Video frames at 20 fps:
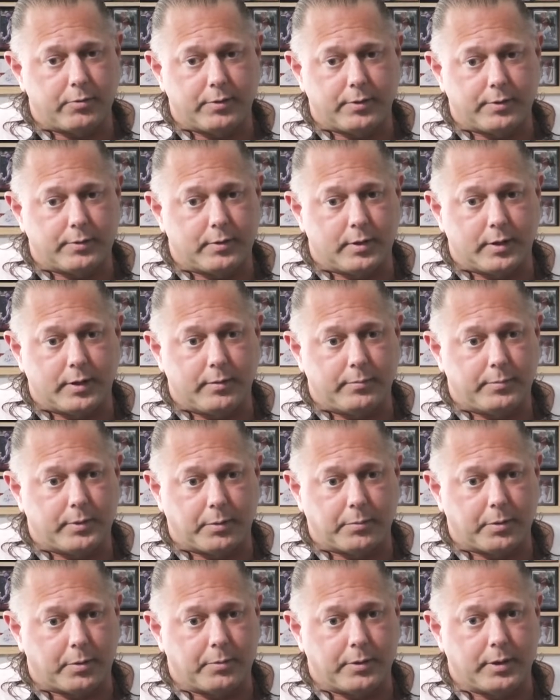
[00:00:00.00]
that
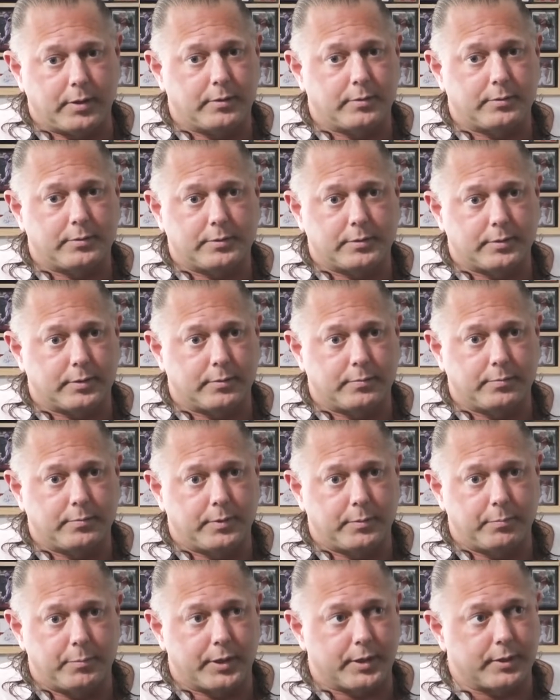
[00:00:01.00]
WWE is the
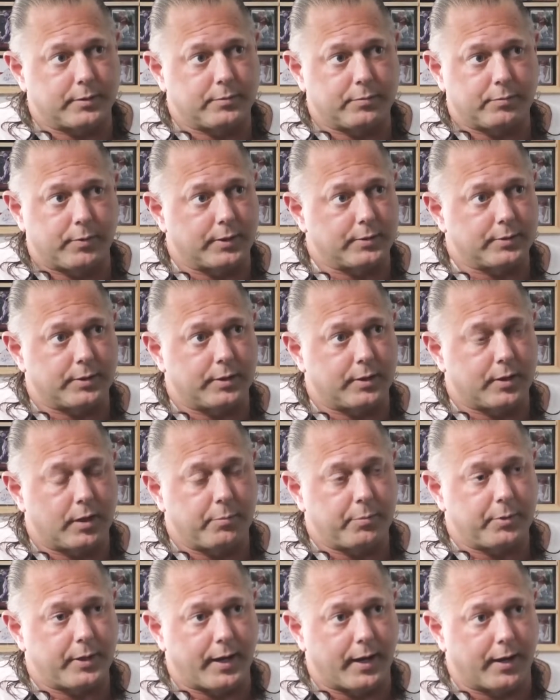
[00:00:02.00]
biggest wrestling
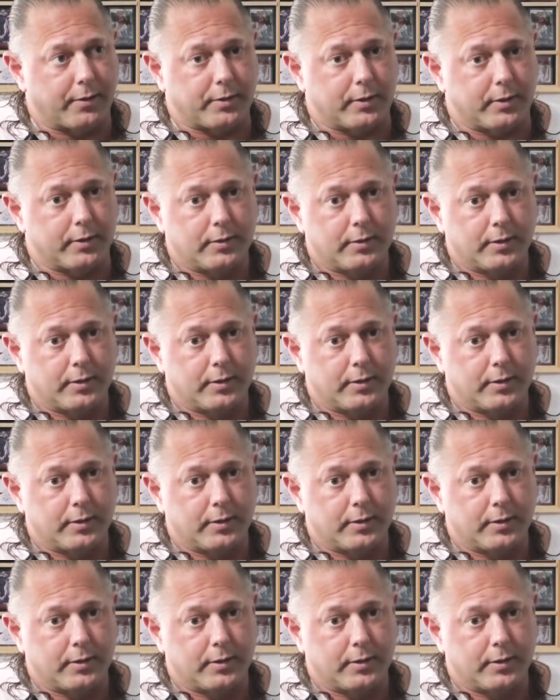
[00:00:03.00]
company out there.